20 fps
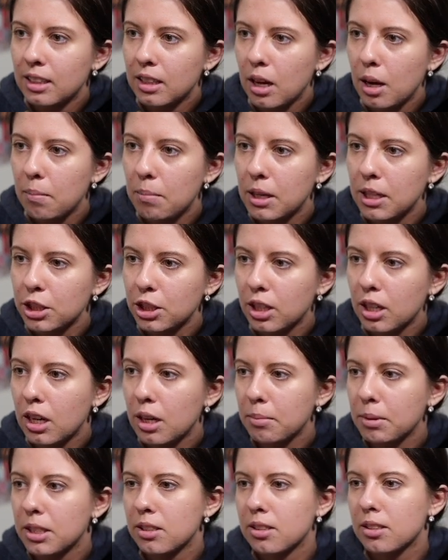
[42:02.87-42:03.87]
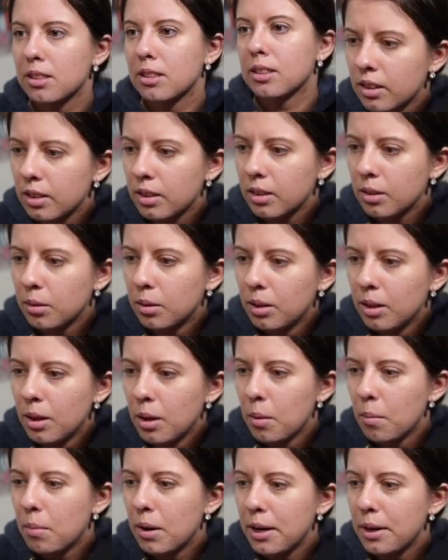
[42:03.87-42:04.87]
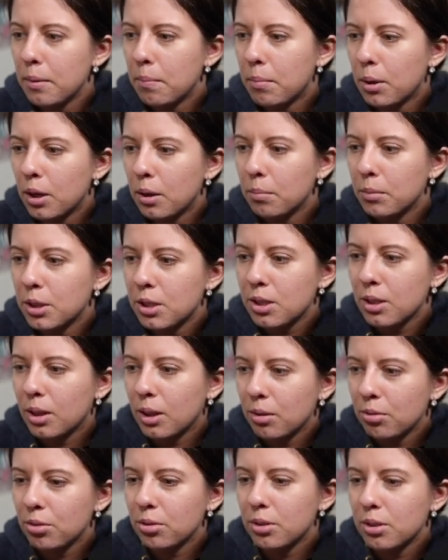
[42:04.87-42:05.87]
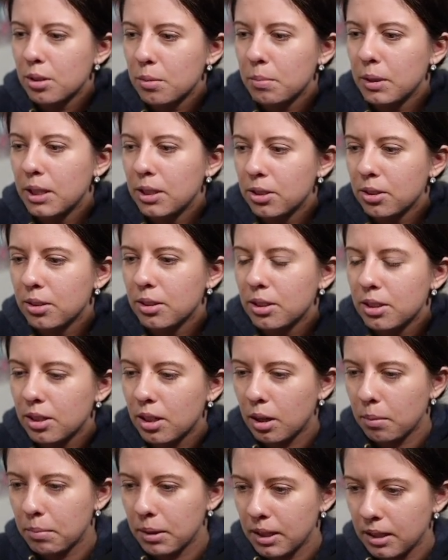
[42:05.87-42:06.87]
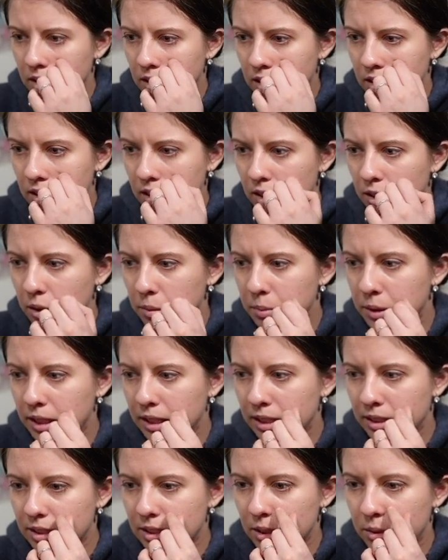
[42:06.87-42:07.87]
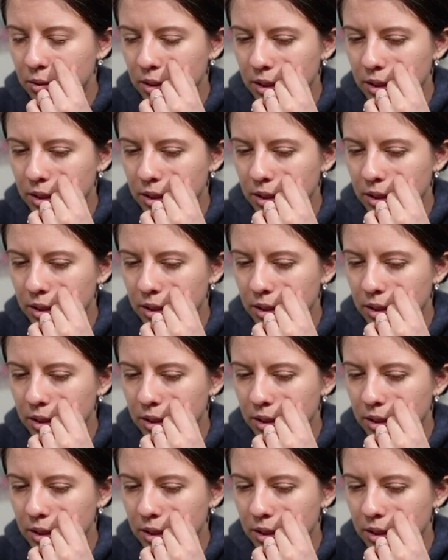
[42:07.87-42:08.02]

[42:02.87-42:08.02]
a bunch of comments. My department's Confluence page on the topic could be answered with